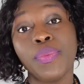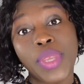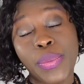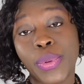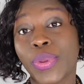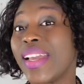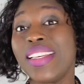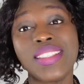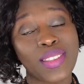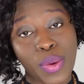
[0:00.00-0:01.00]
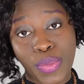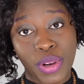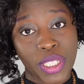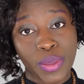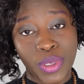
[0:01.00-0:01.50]
People, it's not
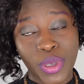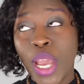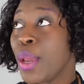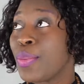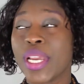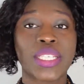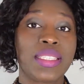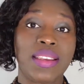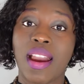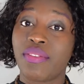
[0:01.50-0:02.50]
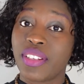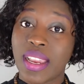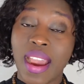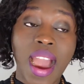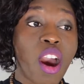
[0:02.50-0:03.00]
possible, because they have
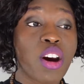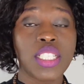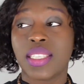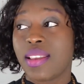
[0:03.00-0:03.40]
their aunts,